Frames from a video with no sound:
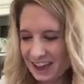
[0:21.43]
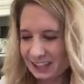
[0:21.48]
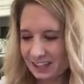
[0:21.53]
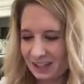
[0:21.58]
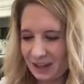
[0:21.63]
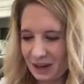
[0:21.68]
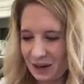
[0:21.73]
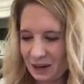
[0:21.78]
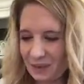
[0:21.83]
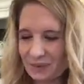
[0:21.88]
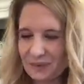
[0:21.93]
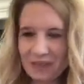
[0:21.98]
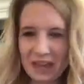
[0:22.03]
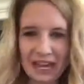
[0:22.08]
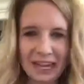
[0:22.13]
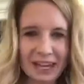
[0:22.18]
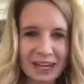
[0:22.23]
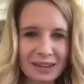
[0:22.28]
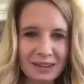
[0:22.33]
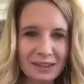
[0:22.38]
So
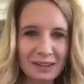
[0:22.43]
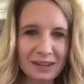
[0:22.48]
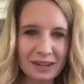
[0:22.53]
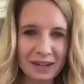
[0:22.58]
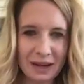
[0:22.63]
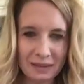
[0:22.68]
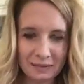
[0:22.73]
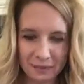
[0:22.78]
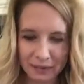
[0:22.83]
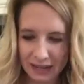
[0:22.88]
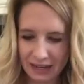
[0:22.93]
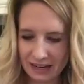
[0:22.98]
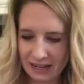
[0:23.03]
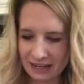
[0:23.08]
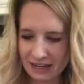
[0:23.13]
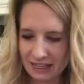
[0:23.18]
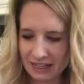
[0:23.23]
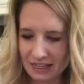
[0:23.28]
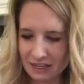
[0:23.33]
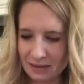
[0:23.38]
they can look a bit
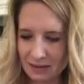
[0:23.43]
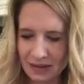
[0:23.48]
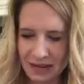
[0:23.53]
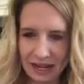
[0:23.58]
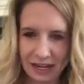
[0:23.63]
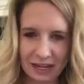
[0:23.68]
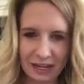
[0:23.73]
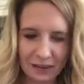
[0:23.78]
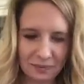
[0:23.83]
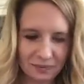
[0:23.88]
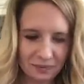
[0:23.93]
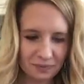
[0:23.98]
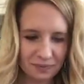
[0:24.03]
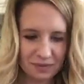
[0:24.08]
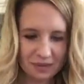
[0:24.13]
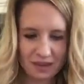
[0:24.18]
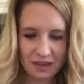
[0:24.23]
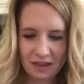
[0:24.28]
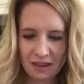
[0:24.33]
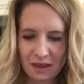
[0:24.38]
intimidating,
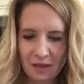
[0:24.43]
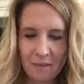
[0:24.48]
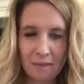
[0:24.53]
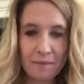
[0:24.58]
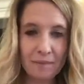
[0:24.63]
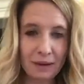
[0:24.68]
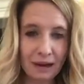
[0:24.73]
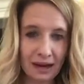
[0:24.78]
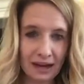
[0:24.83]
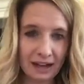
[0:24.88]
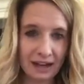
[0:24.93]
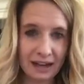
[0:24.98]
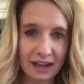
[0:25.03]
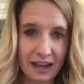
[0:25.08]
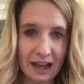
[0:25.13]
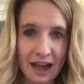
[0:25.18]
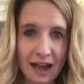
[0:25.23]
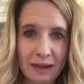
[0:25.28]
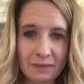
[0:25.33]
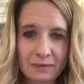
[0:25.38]
but
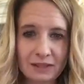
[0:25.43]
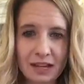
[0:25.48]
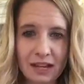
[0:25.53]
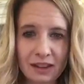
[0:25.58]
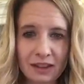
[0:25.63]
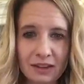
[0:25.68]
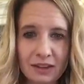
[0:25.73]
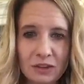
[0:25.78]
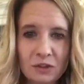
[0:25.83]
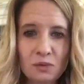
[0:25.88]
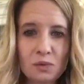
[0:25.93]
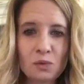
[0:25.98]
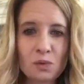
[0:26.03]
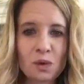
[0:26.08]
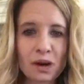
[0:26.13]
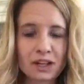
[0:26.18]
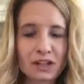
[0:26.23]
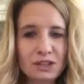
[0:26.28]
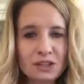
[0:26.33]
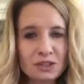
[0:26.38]
I'm telling you,
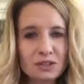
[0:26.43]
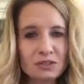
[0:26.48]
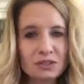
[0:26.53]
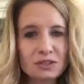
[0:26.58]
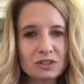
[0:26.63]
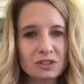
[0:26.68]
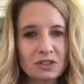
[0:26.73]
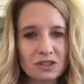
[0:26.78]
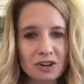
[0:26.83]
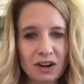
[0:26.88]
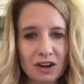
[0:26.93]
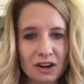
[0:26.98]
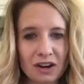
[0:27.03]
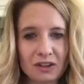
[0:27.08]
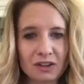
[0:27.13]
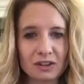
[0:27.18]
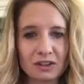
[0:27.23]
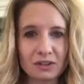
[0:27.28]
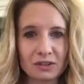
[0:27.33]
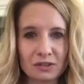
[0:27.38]
once you
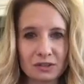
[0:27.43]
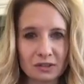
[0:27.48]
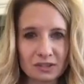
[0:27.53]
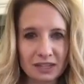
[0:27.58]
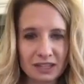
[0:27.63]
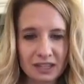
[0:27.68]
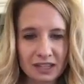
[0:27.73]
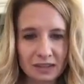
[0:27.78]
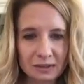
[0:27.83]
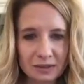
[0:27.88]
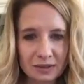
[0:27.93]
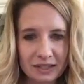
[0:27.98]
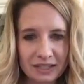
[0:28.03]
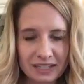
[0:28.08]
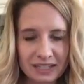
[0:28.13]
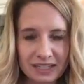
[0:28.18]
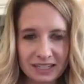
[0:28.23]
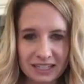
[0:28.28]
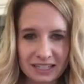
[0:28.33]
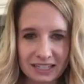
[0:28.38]
start using them
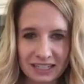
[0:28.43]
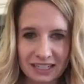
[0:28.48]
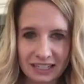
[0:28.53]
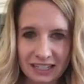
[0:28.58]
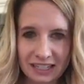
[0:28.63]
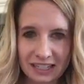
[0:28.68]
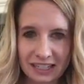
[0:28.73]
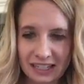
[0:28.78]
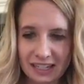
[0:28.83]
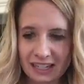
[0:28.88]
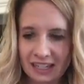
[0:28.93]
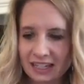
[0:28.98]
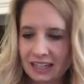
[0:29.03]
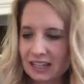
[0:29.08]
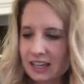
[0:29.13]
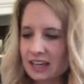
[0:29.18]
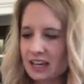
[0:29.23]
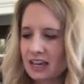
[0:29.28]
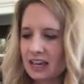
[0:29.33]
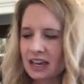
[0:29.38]
consistently,
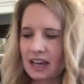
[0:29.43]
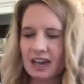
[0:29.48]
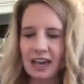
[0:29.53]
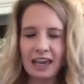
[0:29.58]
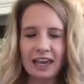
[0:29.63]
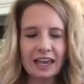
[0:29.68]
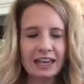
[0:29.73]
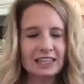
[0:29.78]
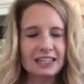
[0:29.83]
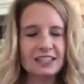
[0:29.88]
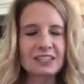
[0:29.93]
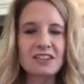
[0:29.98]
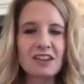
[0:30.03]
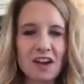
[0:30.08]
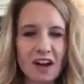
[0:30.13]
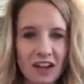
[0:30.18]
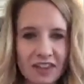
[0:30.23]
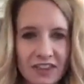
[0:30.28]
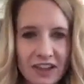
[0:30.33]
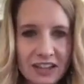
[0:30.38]
it's
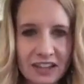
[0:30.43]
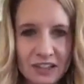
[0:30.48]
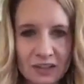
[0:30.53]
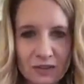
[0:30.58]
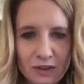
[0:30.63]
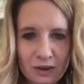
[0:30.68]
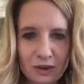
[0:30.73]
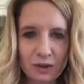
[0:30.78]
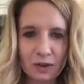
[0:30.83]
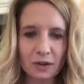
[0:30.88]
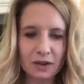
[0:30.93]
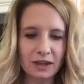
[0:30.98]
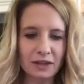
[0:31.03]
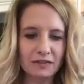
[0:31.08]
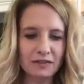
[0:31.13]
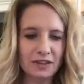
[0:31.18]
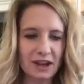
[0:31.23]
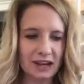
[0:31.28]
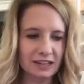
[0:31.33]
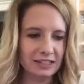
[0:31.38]
not that difficult. In
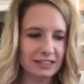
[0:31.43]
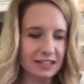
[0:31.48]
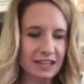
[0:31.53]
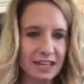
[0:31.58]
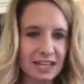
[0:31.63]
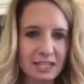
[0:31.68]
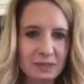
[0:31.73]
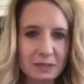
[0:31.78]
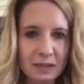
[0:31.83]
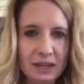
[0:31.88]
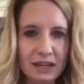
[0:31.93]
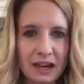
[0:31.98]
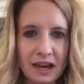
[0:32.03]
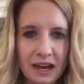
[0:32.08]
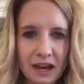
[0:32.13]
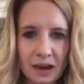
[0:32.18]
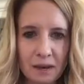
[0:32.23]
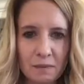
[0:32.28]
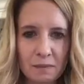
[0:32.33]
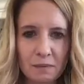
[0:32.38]
fact, it has
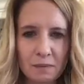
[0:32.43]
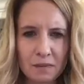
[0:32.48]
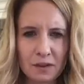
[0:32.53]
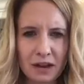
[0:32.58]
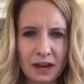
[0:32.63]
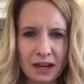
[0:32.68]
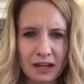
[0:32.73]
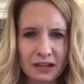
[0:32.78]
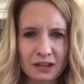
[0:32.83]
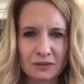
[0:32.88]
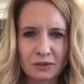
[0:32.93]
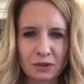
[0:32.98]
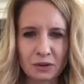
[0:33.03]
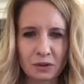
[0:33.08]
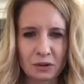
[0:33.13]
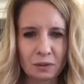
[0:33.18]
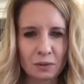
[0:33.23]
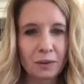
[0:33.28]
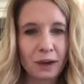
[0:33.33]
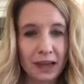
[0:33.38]
become kind of
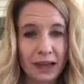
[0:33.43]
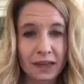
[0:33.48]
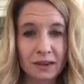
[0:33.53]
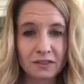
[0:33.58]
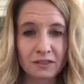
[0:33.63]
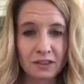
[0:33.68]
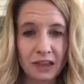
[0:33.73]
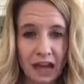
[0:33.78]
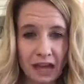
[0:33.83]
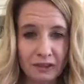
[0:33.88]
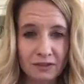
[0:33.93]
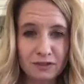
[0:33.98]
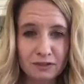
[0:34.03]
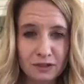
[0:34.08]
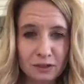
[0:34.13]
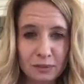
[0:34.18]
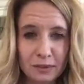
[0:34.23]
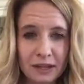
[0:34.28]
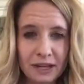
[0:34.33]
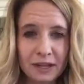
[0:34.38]
a way of life
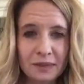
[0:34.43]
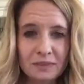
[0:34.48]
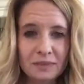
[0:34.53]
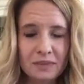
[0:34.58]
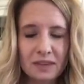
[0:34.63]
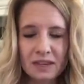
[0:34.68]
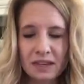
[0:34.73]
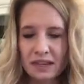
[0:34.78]
for me,